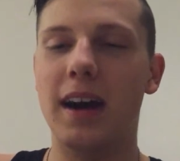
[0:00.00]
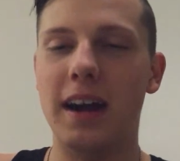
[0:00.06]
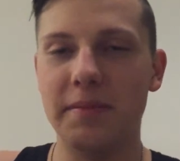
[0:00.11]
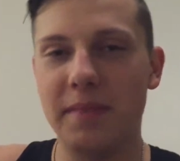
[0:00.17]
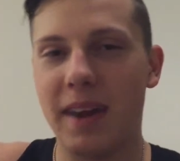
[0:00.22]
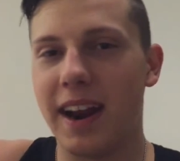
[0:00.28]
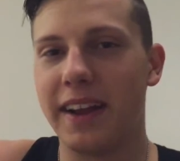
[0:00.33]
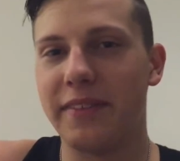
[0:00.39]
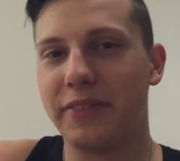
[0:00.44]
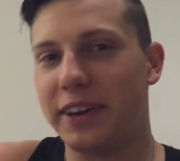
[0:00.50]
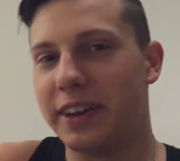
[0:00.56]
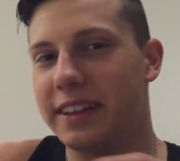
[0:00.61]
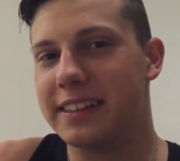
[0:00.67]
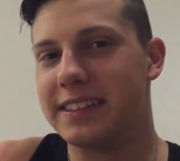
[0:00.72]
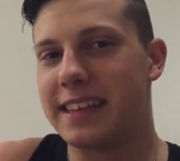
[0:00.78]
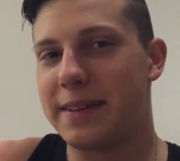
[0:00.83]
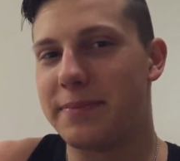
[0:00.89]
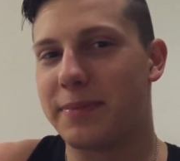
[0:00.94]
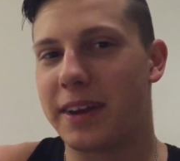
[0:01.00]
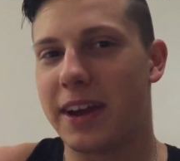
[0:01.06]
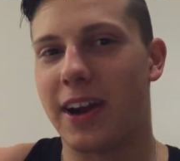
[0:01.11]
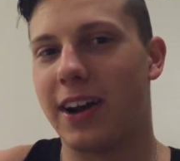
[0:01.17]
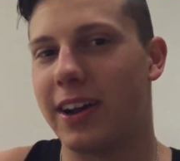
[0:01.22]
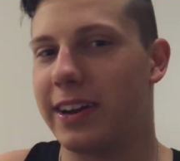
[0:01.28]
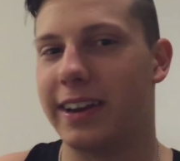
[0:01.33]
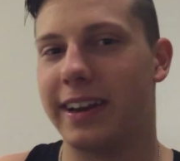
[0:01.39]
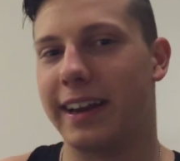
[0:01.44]
I'm not even on the same
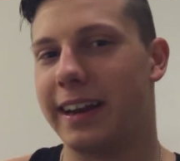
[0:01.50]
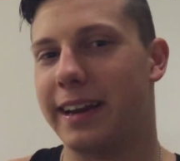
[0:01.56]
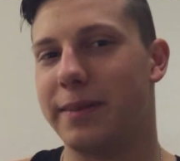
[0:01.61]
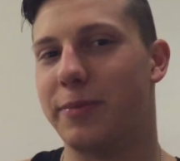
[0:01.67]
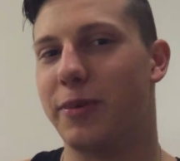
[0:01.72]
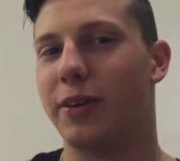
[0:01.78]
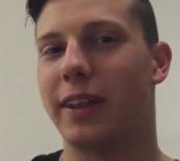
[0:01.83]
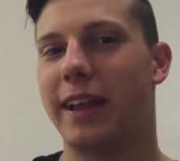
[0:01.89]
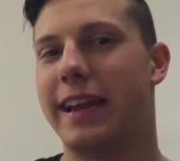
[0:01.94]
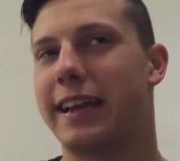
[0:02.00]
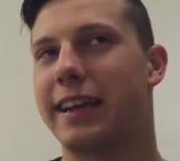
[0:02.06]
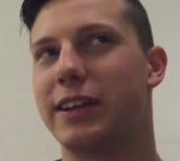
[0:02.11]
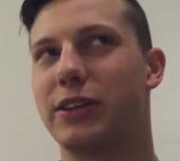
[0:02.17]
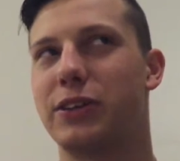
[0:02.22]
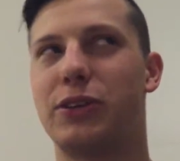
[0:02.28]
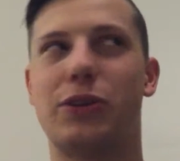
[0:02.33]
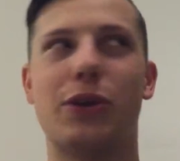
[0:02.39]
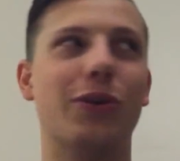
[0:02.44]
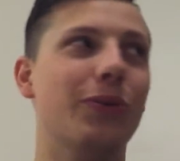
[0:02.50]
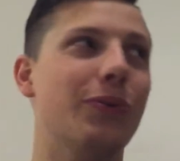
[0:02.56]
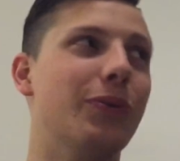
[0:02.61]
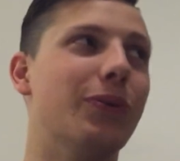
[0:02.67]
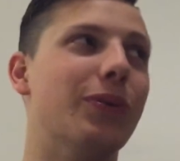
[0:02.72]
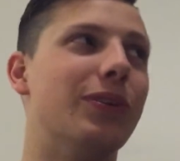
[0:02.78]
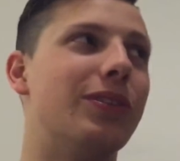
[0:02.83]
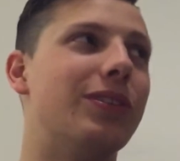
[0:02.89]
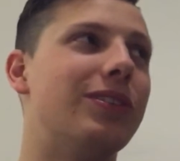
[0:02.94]
continent anymore. Like
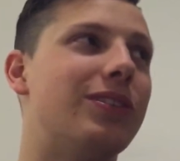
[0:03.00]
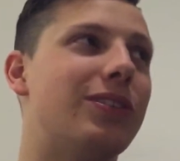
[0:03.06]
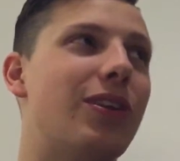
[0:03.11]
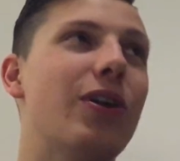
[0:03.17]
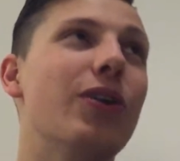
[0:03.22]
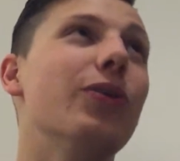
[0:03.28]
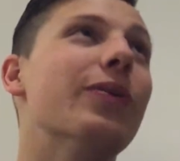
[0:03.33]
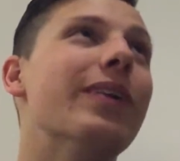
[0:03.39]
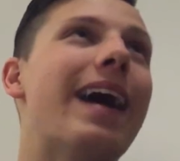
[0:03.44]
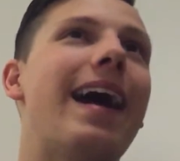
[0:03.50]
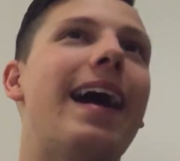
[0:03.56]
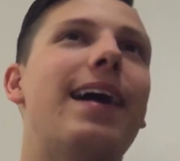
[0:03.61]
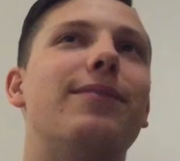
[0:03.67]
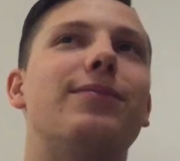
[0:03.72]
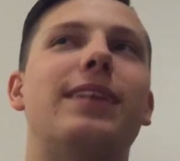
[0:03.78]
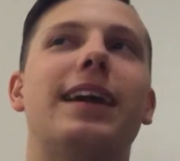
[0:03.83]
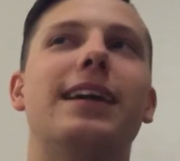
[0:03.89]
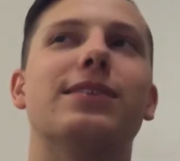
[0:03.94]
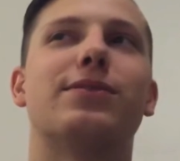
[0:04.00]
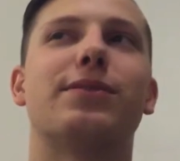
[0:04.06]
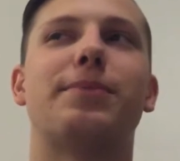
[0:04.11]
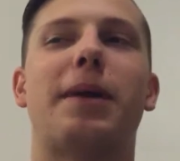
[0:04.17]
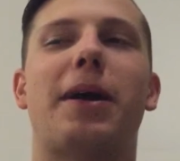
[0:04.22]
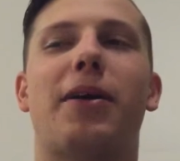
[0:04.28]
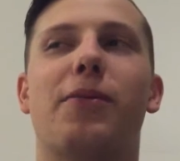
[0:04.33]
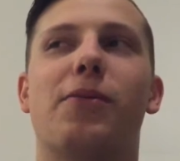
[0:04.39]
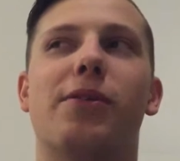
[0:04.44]
two two and a half days
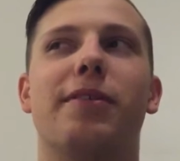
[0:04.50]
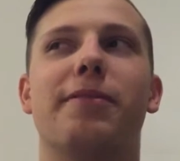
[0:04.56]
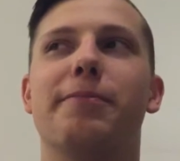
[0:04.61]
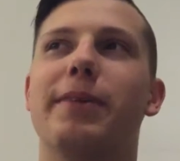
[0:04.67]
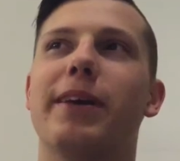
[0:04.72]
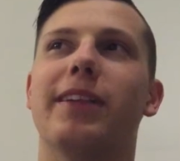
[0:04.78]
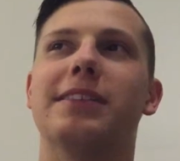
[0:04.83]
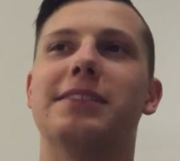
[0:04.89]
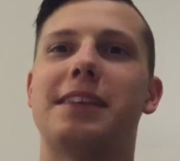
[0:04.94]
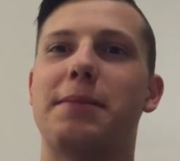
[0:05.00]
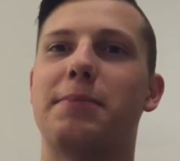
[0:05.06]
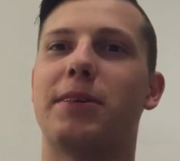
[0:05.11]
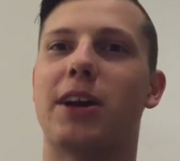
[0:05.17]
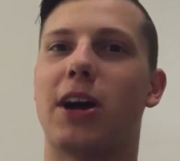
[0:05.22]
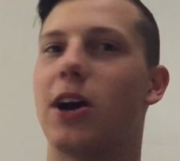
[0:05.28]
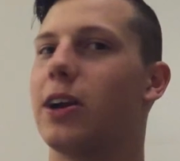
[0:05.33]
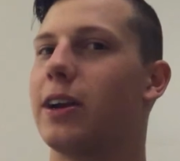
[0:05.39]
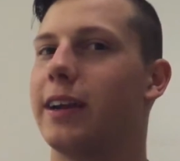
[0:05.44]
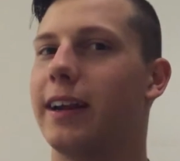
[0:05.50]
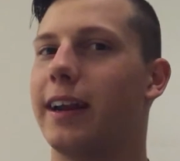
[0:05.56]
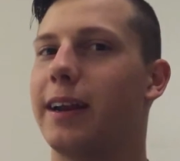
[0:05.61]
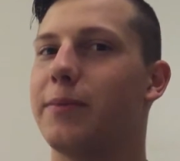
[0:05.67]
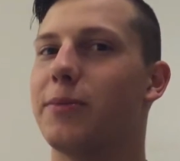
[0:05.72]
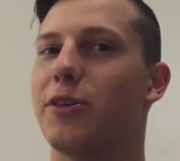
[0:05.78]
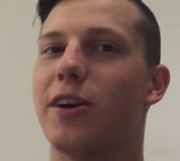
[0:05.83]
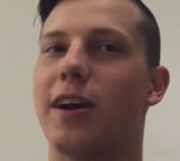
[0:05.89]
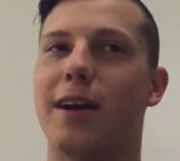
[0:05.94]
from now, I won't even be on the same continent
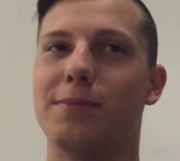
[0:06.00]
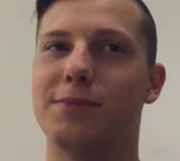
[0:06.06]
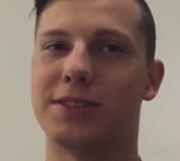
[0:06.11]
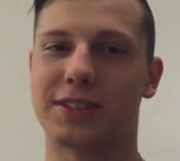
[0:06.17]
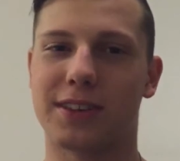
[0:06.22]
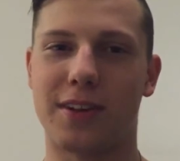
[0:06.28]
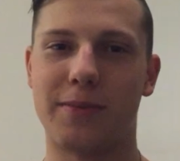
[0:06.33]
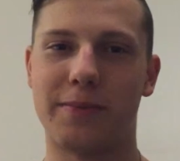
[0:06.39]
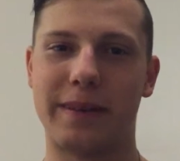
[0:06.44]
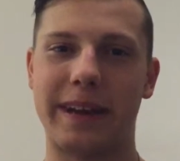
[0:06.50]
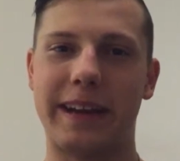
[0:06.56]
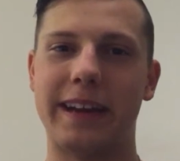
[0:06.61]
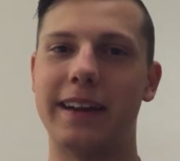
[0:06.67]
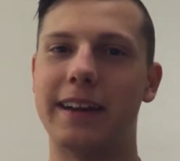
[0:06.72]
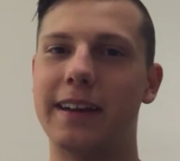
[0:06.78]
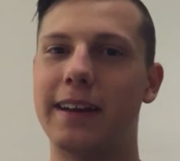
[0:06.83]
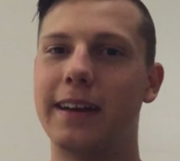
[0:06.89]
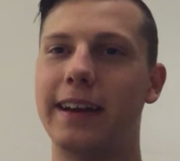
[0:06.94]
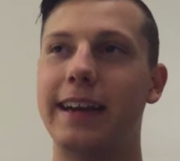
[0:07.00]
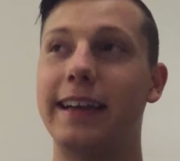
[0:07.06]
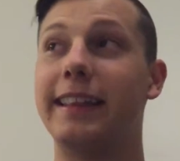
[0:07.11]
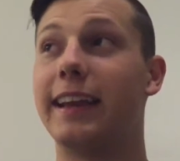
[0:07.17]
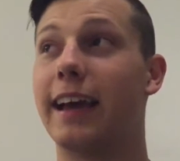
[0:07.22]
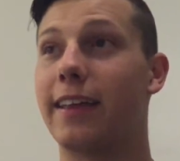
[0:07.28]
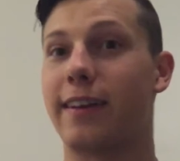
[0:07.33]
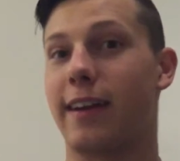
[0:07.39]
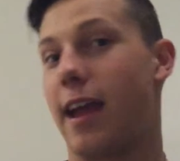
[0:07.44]
anymore. I'm just gonna be
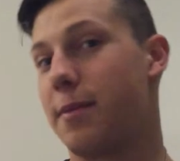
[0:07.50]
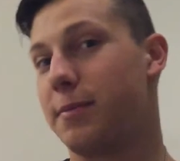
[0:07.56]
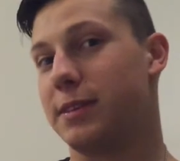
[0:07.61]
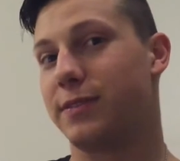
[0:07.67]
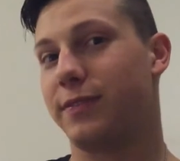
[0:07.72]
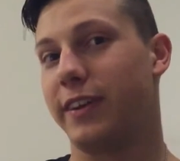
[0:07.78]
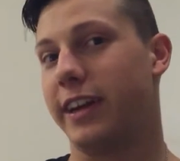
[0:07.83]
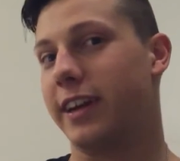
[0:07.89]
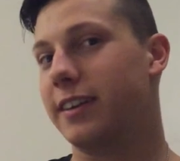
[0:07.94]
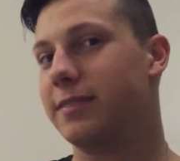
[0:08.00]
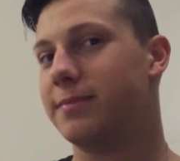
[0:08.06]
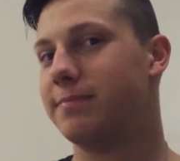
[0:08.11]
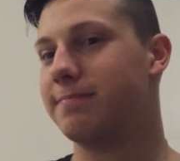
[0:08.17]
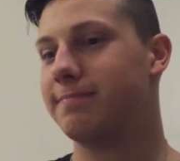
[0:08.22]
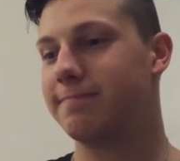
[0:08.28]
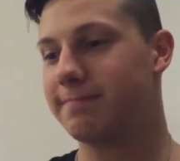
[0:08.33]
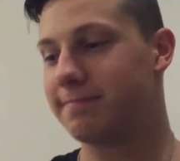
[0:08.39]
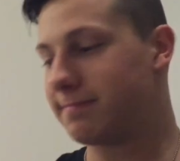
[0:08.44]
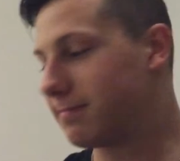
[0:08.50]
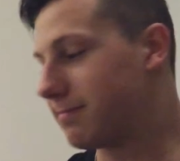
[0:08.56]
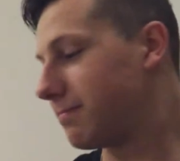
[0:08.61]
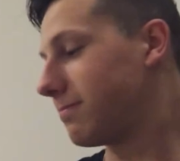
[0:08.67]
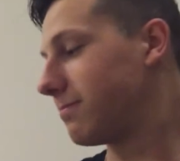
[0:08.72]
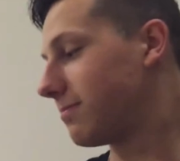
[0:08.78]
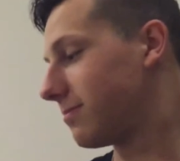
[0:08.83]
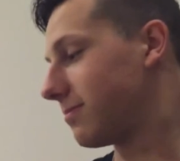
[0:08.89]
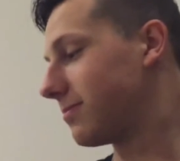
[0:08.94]
in the other hemisphere.
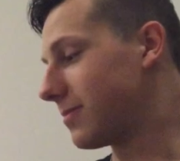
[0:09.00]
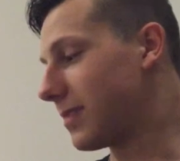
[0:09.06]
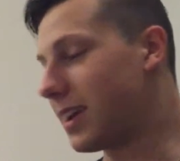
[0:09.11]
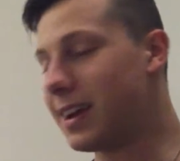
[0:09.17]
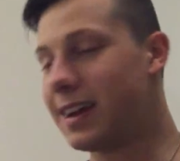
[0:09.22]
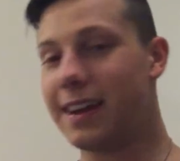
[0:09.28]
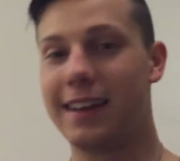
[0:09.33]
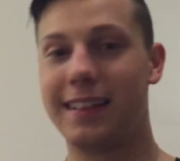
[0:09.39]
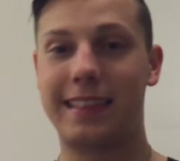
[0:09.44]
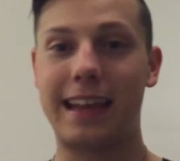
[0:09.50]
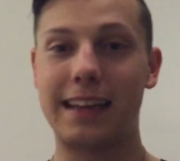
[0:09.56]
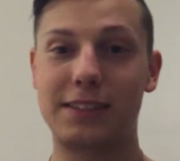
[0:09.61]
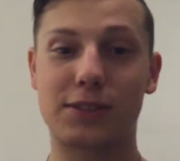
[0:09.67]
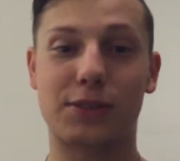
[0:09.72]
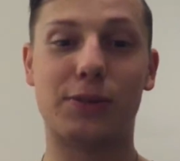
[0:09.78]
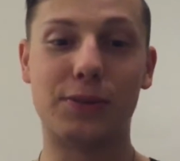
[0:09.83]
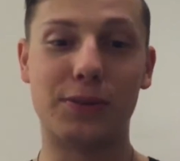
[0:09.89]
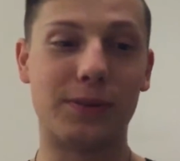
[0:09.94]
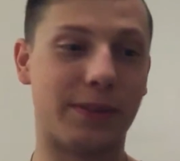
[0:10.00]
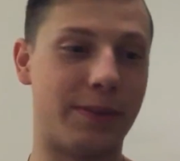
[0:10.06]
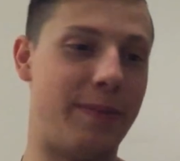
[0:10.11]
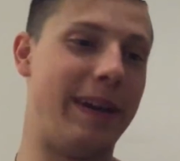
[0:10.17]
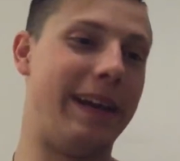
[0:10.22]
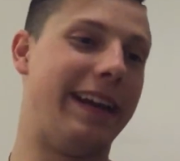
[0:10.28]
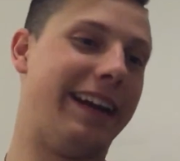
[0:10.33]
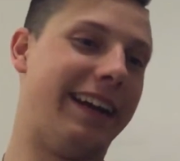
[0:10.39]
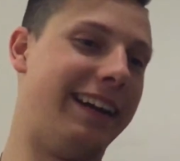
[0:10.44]
That's cool to
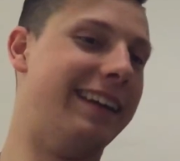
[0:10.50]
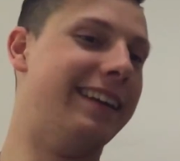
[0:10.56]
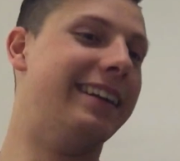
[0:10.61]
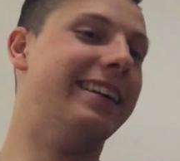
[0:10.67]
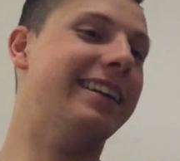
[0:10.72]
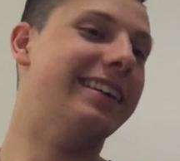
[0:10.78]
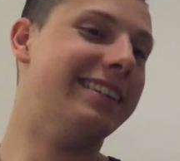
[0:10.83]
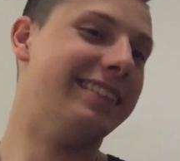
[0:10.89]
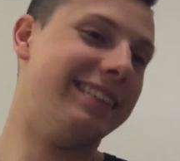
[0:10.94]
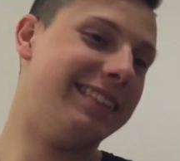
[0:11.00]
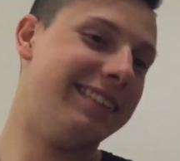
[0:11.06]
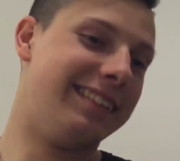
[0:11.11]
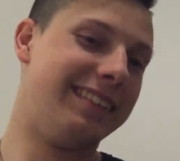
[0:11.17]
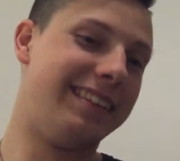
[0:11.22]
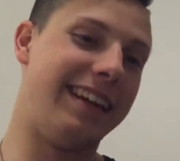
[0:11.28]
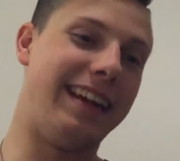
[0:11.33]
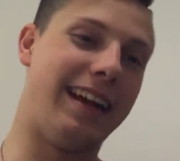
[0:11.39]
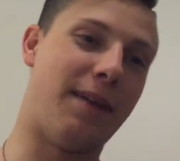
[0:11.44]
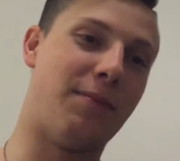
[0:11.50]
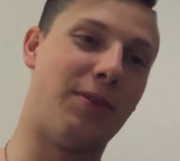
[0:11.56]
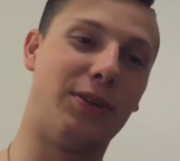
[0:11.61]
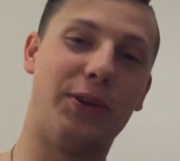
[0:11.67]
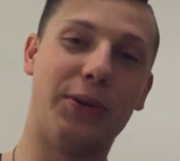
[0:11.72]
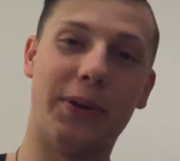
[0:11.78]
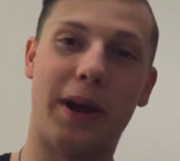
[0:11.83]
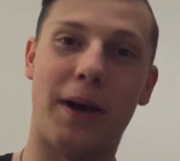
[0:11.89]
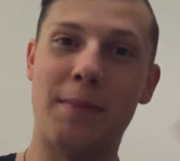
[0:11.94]
me, and I'm
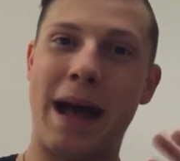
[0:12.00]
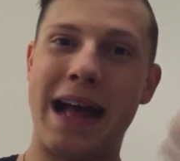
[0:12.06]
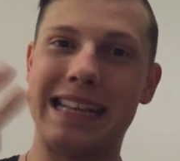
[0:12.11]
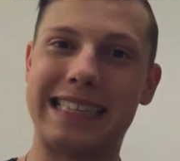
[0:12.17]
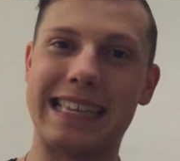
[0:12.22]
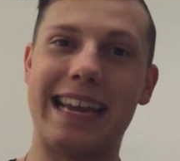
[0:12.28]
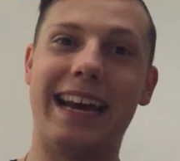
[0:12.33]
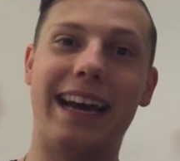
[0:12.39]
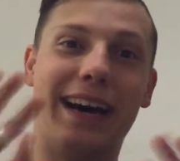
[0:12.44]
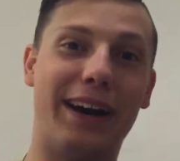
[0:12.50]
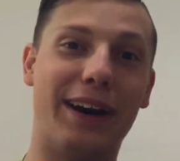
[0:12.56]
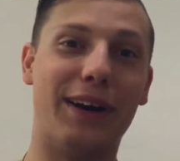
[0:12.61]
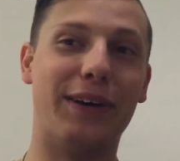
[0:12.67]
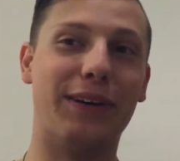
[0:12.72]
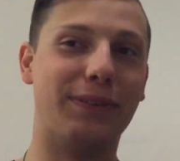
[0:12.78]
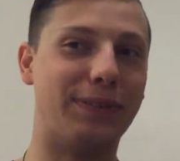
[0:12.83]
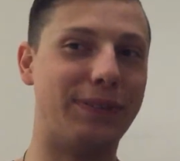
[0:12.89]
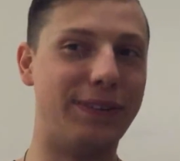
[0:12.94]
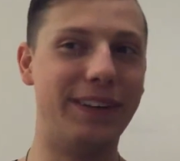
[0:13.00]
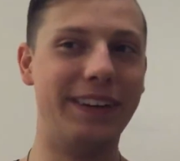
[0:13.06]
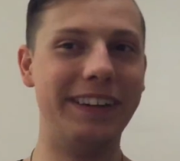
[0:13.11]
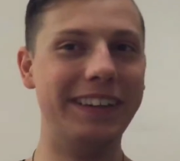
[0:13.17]
gonna do it all myself.